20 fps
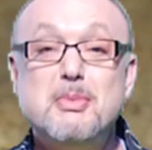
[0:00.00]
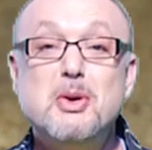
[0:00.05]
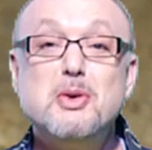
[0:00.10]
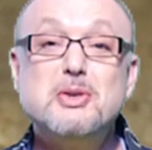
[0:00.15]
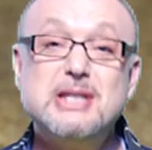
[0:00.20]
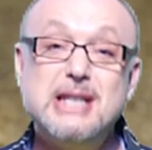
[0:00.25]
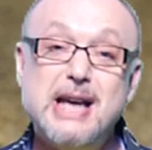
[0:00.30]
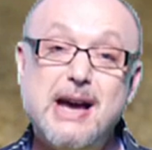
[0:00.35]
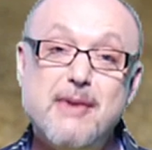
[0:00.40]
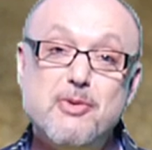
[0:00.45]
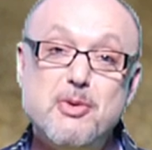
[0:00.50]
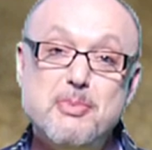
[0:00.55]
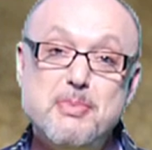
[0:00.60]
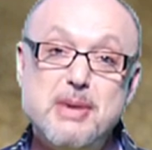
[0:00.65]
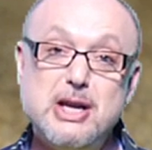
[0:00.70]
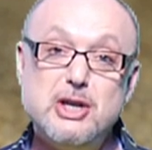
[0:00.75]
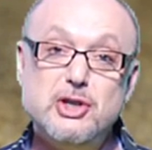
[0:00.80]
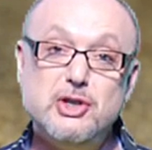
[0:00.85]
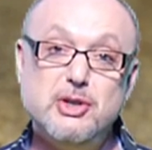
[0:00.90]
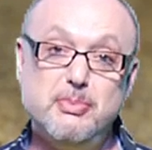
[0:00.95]
Most
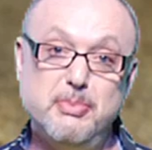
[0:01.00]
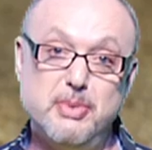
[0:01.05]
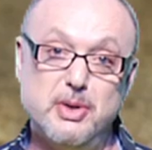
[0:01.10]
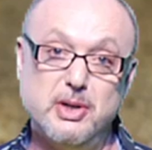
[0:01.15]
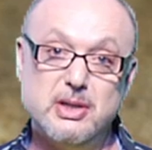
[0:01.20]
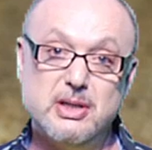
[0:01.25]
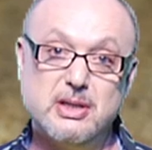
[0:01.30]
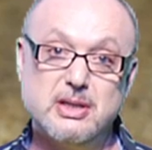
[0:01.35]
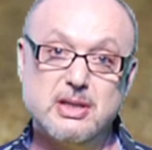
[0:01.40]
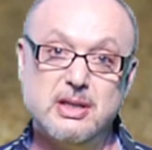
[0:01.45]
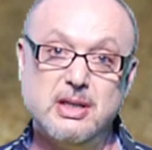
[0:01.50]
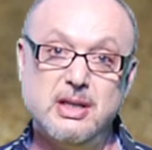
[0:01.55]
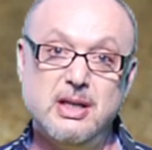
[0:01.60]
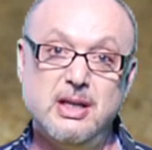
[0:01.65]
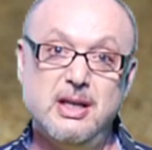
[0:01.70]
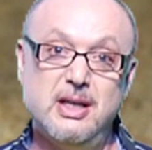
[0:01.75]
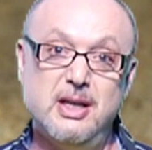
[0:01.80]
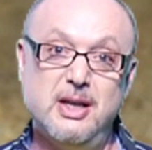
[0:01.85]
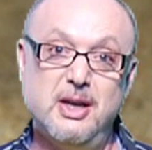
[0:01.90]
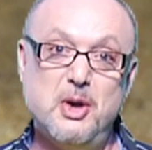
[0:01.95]
affirmation books
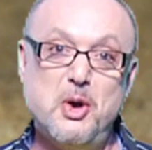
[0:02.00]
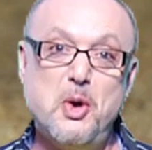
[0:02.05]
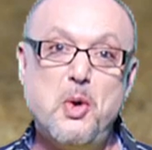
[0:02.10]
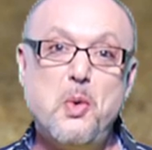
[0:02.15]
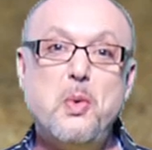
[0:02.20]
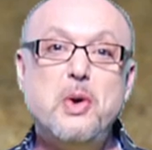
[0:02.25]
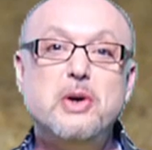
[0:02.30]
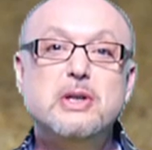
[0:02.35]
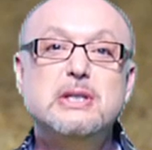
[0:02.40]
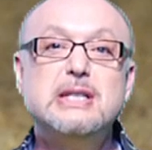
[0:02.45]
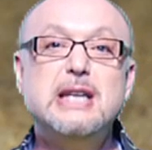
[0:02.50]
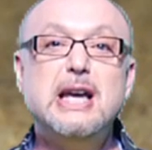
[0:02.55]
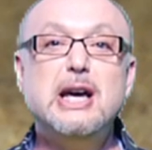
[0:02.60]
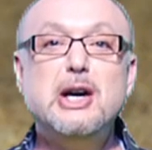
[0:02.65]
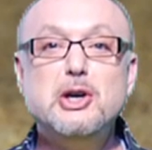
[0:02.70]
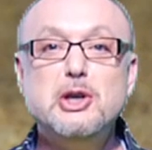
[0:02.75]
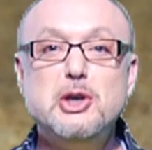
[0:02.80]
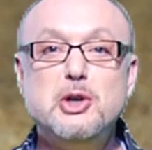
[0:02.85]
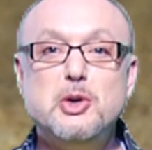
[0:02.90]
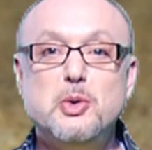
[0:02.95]
will
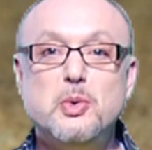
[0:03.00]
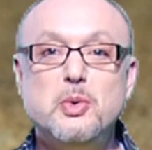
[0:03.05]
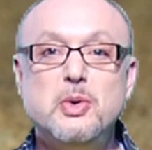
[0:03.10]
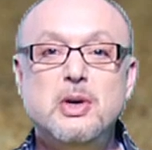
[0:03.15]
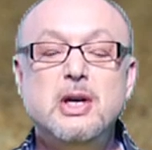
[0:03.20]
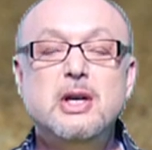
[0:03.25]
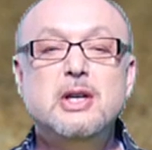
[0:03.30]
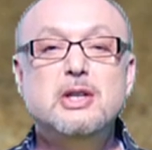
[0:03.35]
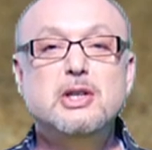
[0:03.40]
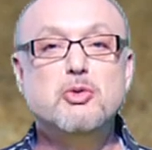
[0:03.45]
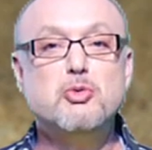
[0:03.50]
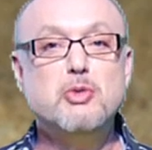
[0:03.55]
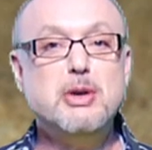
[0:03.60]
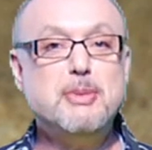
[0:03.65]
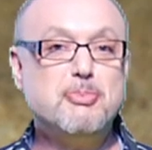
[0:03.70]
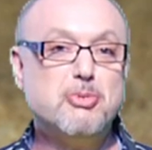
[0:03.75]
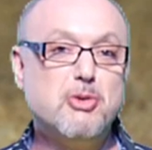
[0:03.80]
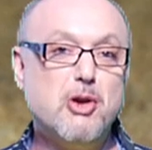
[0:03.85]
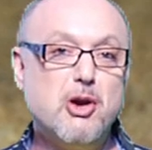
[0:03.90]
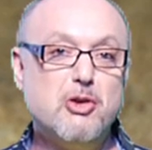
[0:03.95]
tell you to
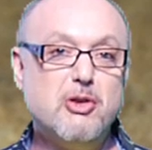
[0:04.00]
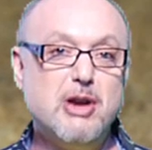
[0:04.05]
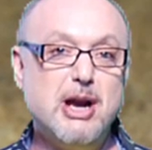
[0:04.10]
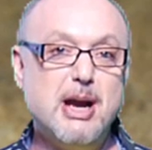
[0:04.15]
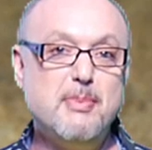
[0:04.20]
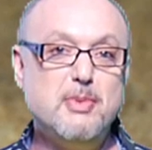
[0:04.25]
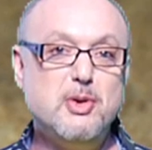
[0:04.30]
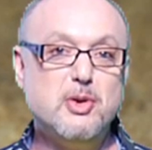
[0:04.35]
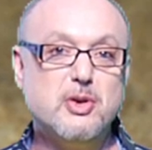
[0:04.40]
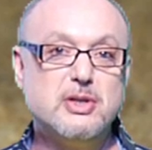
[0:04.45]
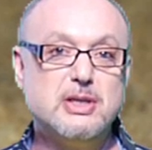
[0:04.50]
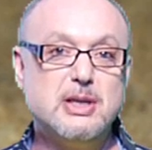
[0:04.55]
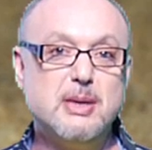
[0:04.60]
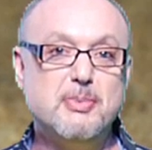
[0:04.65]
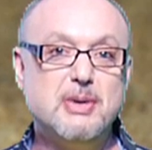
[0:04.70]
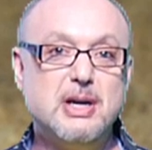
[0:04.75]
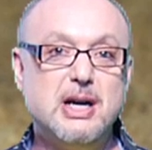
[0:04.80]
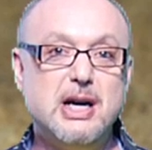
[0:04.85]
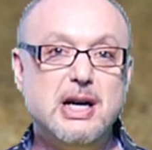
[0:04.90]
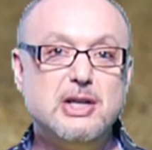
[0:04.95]
reprogram your
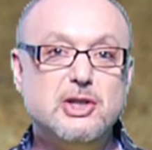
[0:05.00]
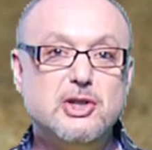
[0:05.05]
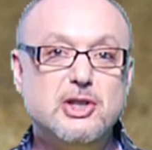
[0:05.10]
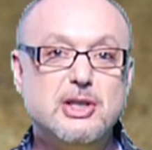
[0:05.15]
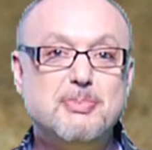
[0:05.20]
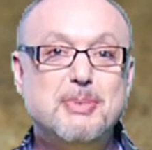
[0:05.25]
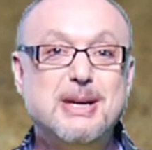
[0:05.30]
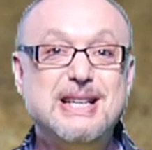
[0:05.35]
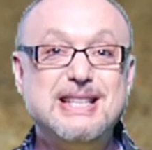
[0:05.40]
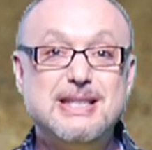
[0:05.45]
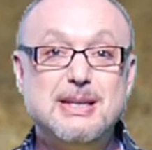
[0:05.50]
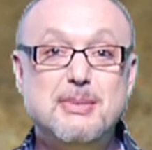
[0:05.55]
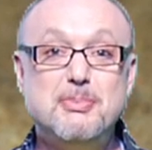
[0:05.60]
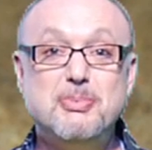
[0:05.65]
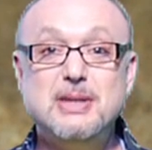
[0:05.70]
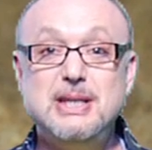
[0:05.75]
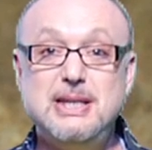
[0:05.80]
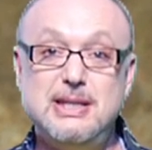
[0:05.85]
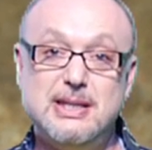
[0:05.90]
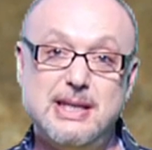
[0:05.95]
subconscious by
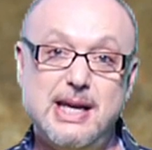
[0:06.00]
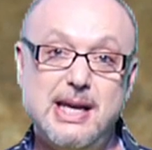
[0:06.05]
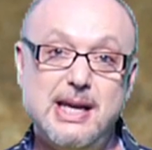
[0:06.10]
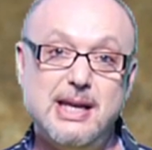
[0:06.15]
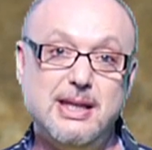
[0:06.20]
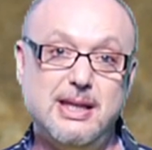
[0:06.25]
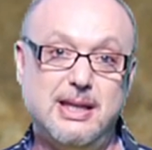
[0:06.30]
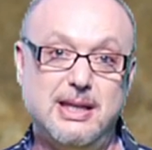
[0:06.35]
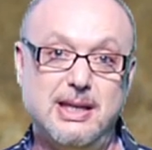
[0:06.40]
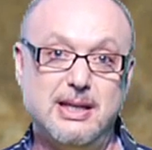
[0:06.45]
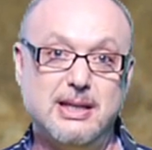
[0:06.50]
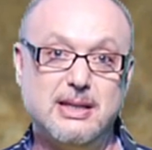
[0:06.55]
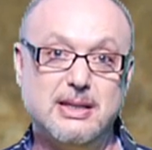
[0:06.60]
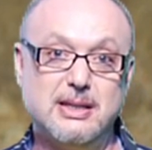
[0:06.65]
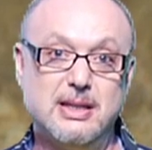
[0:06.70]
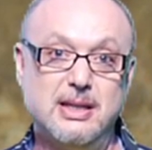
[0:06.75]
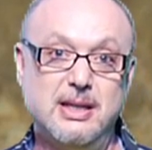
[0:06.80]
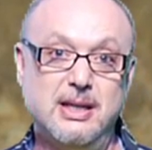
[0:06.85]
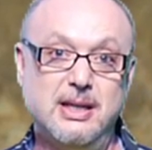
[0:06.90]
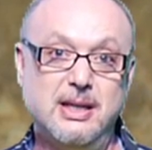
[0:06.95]
simply saying things.